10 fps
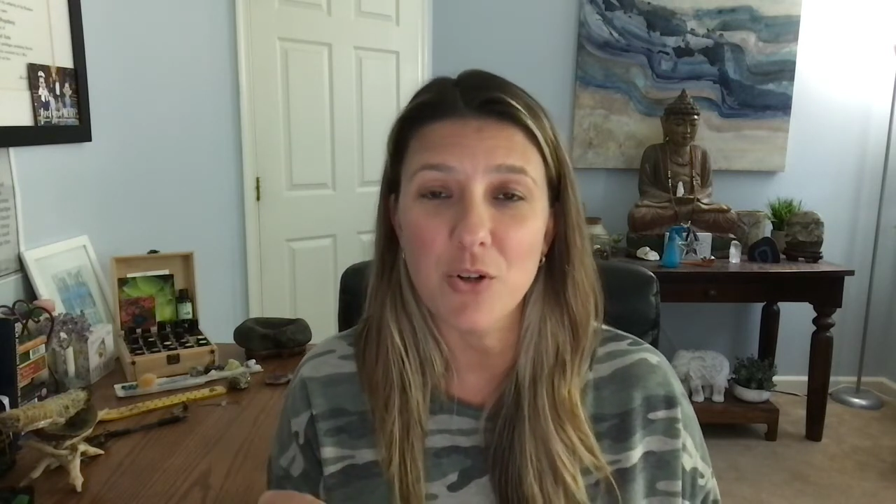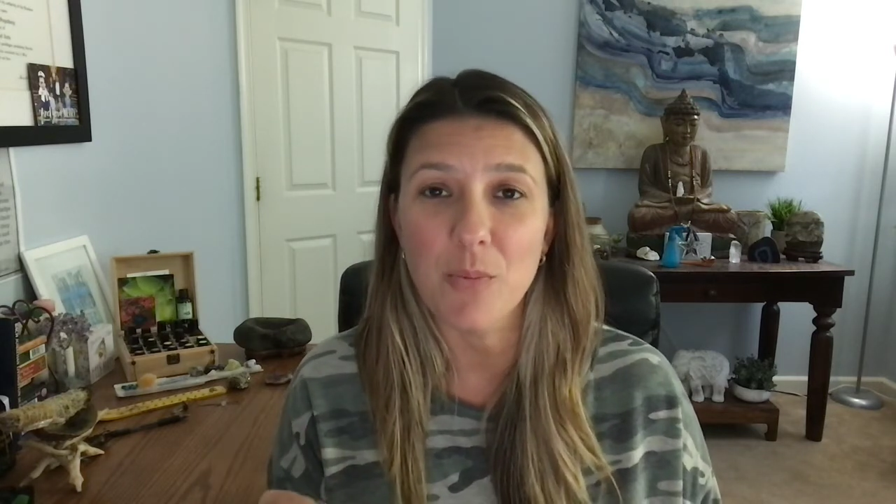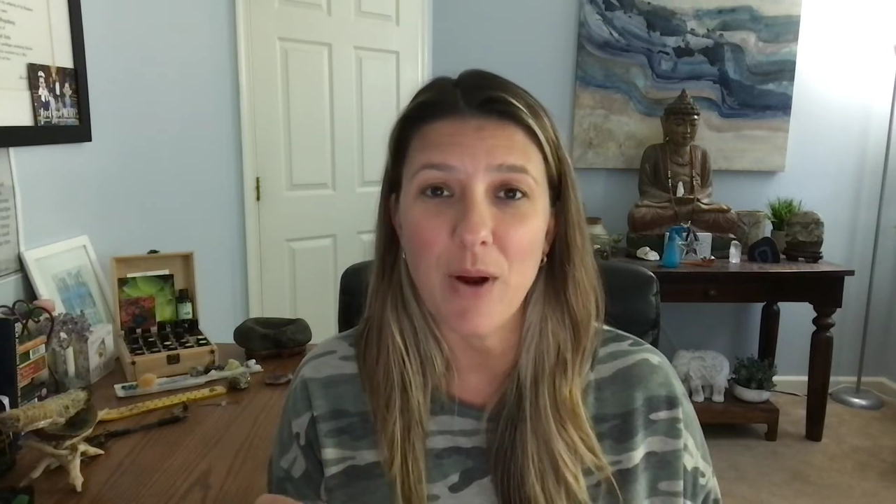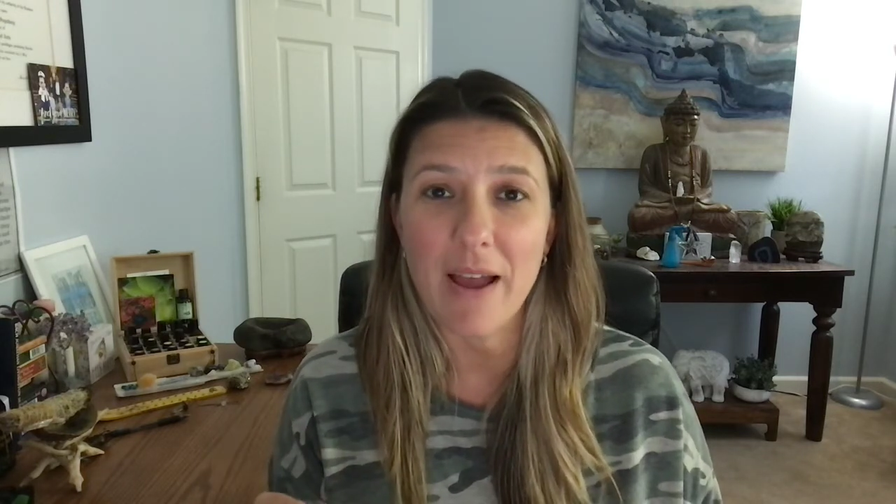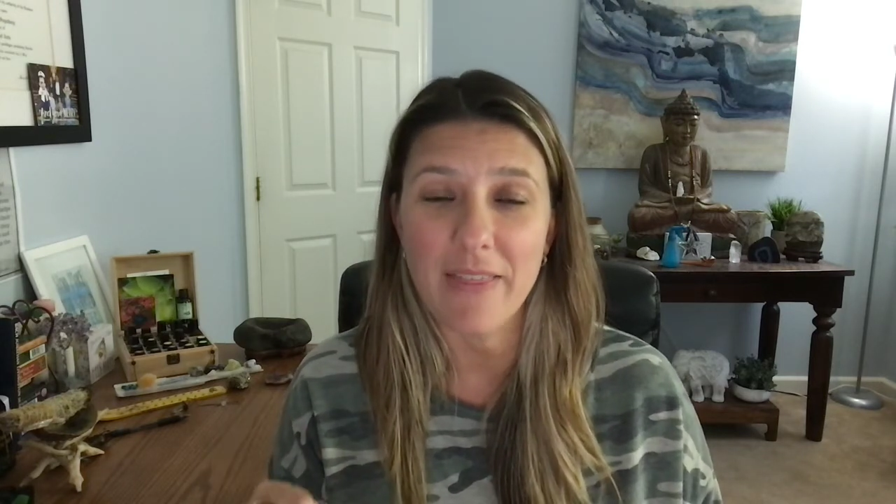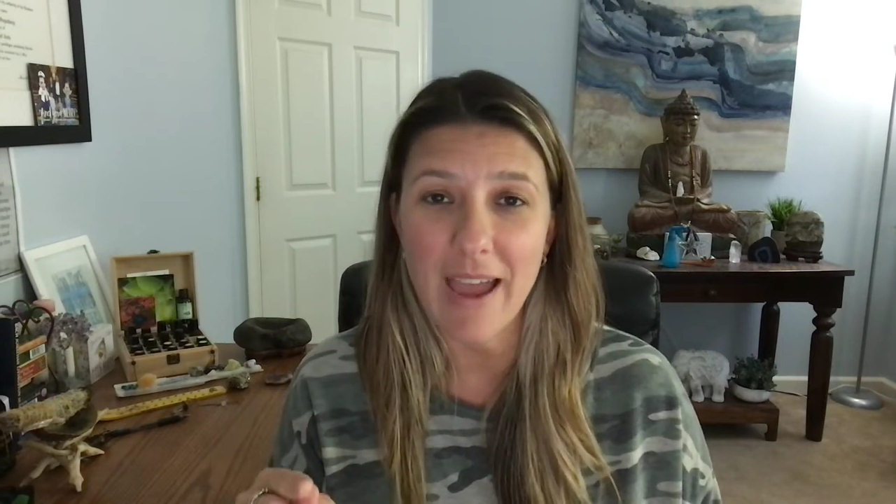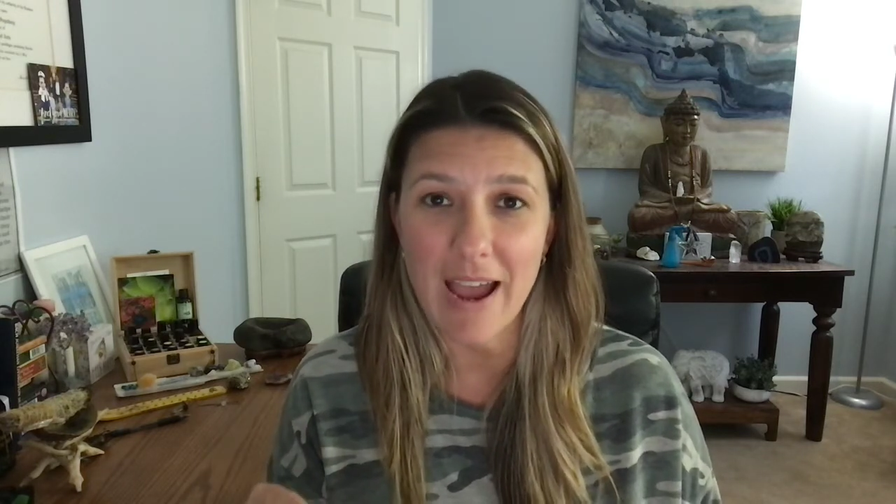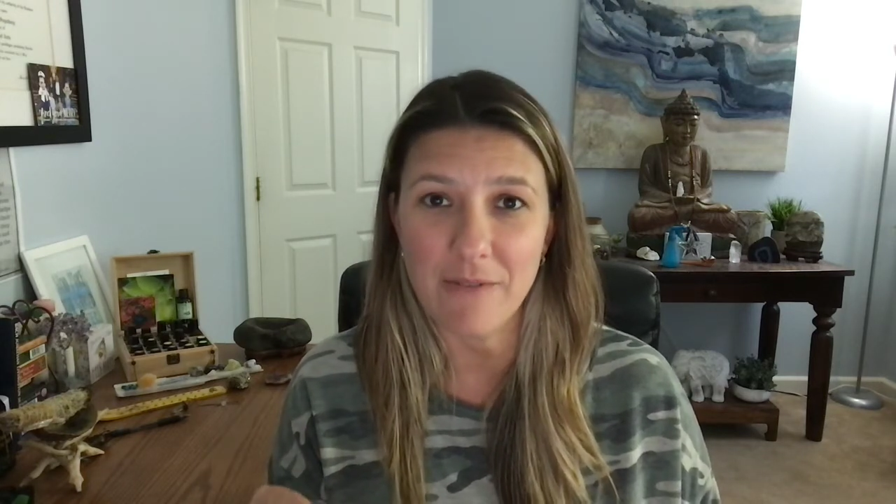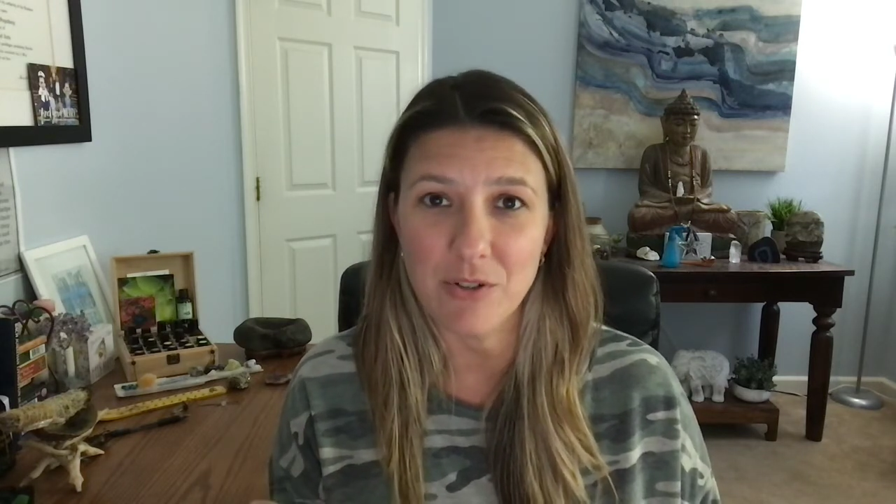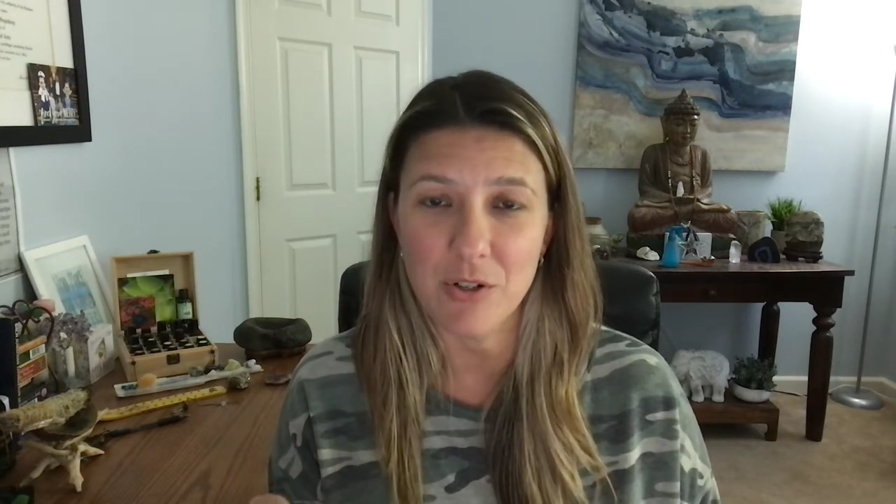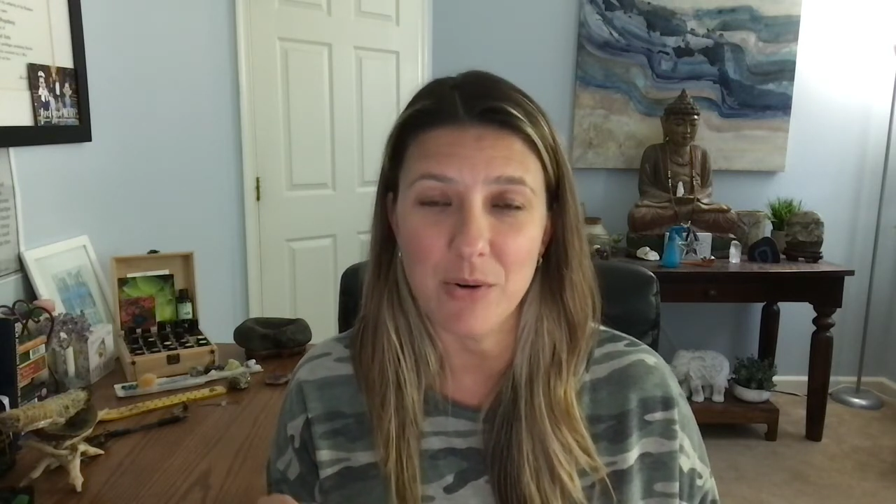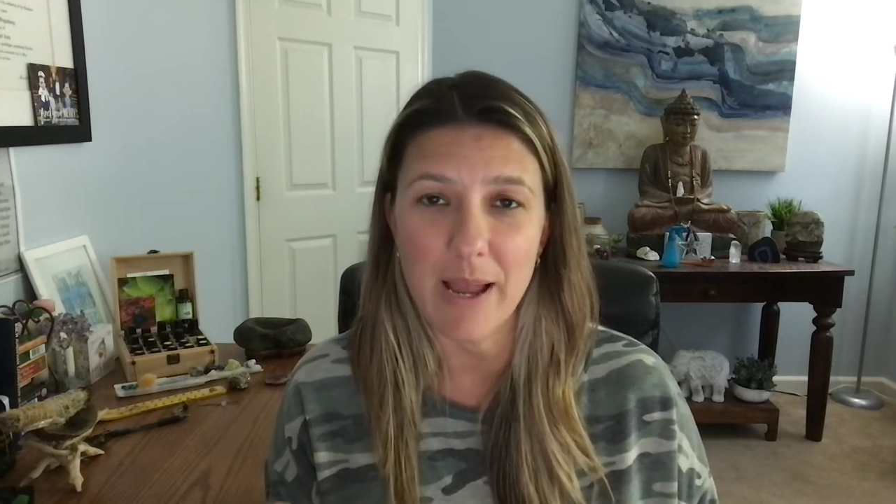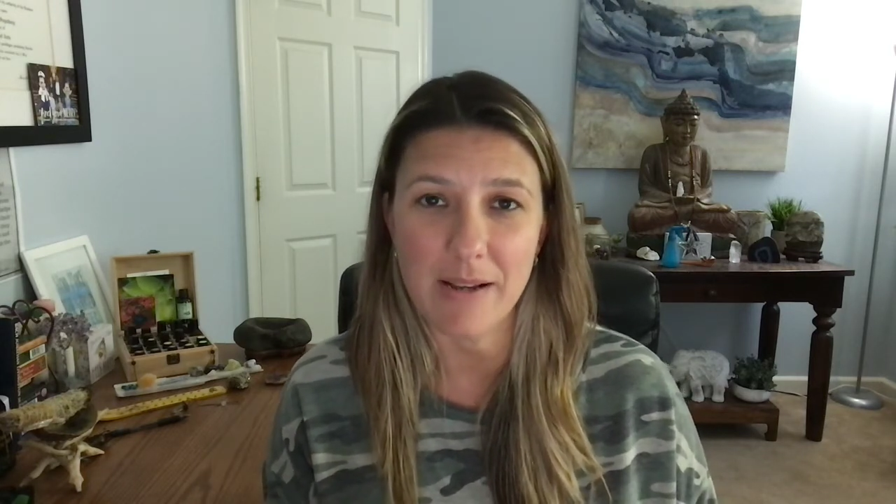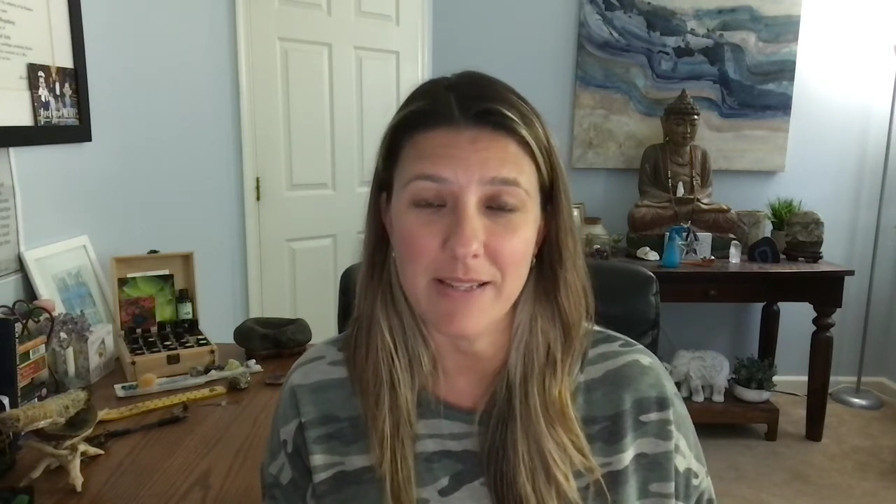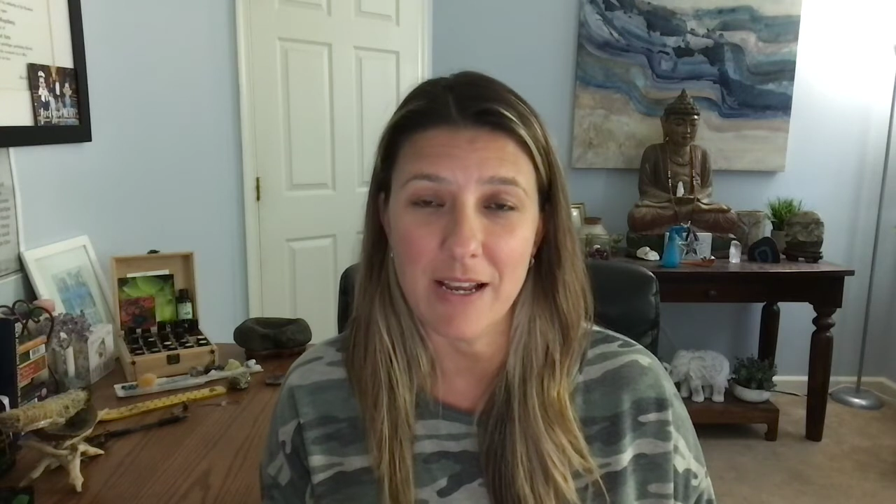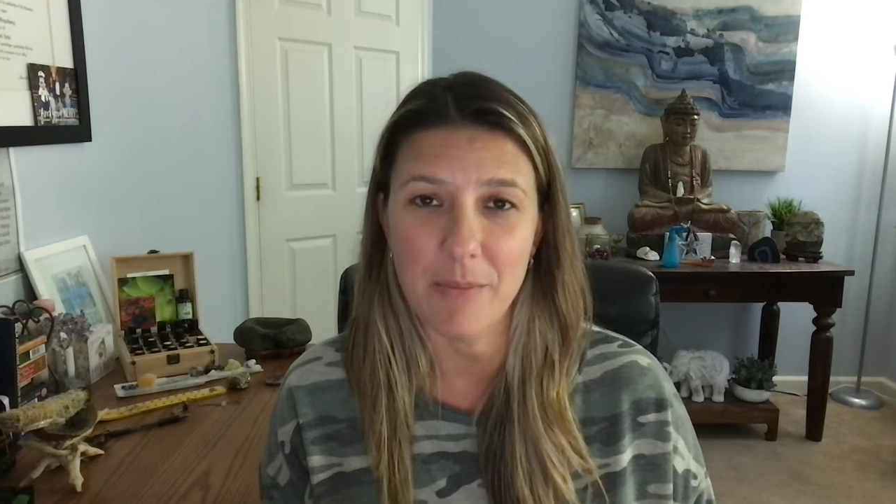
breath after you exhale,